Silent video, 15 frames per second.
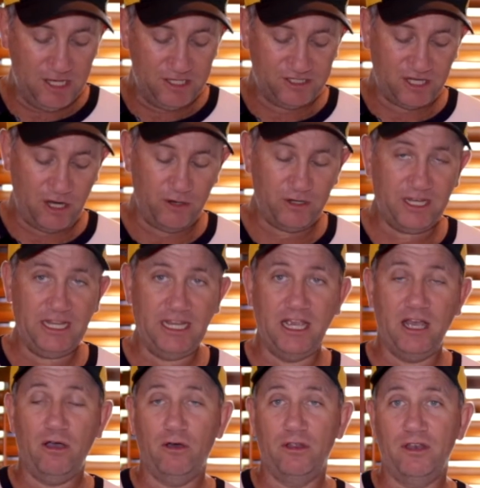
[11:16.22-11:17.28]

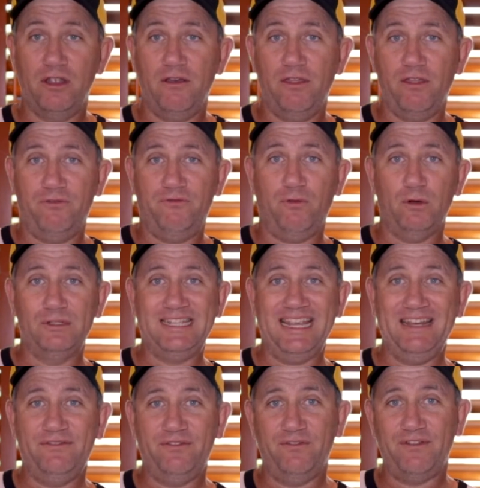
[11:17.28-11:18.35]
Sony on the
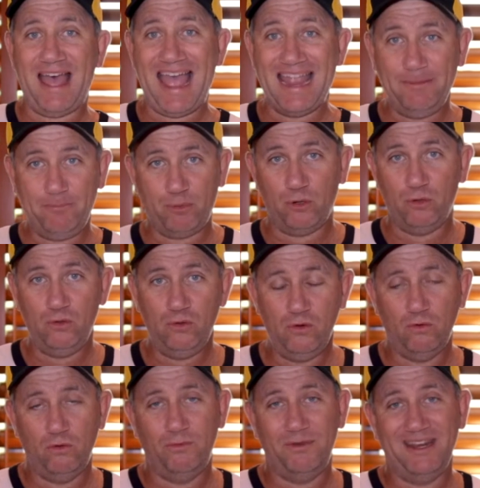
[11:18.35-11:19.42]
14th of April
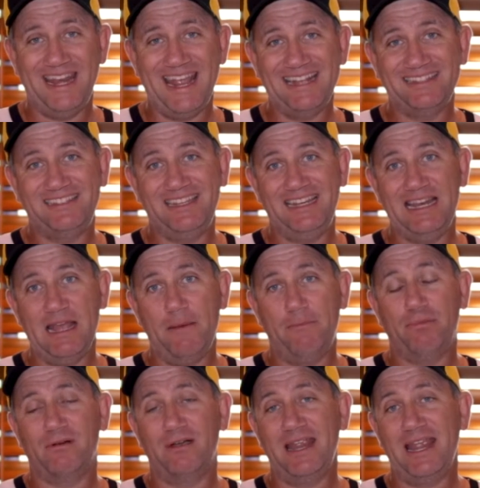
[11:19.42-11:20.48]
will be announcing a
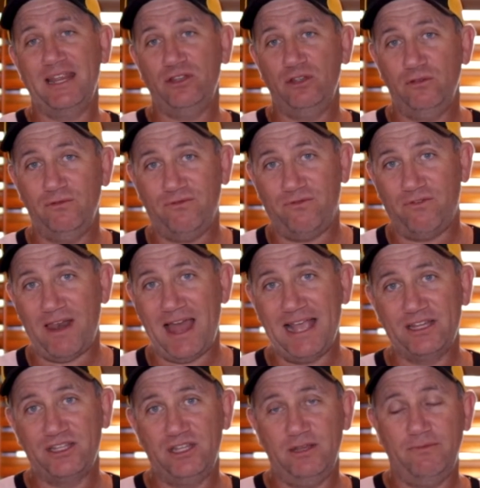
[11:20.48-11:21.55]
brand new
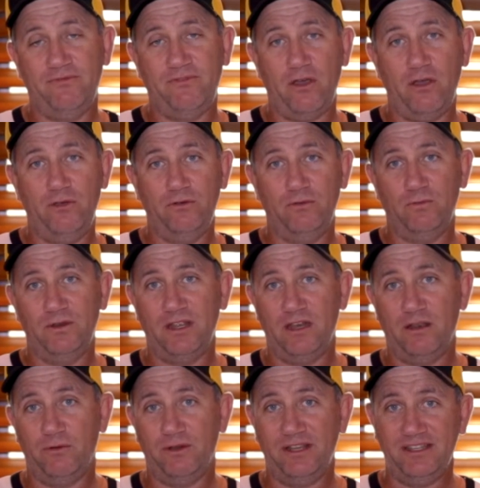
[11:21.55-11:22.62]
flagship phone. We
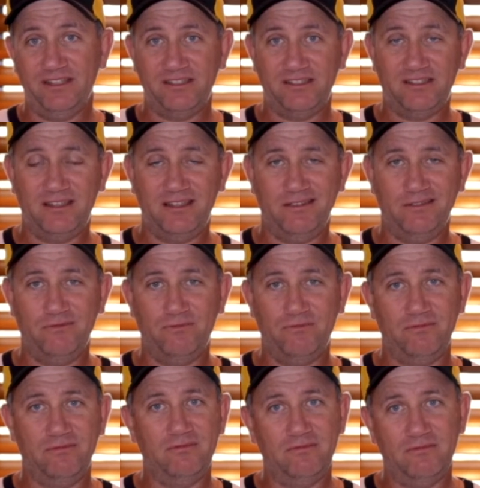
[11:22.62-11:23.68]
don't know what it is. The
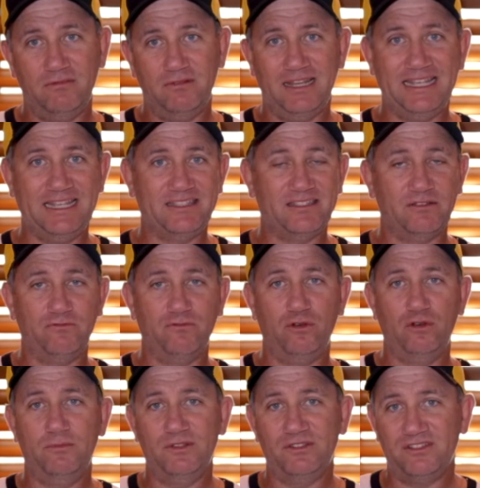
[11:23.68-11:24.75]
leaks and
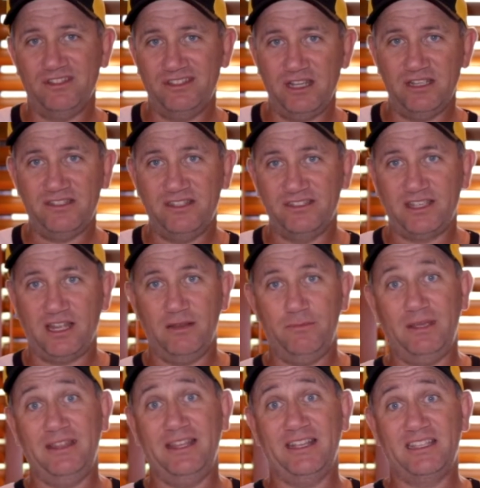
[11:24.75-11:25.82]
rumors suggest it's going to
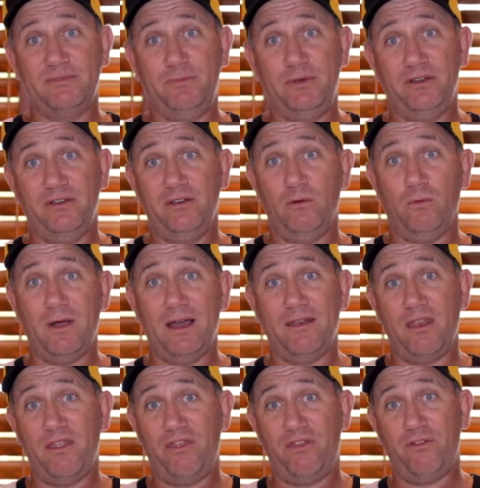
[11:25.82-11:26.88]
be the Xperia
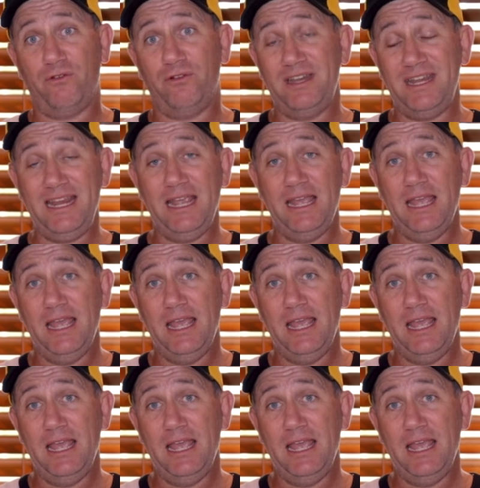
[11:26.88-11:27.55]
1 III.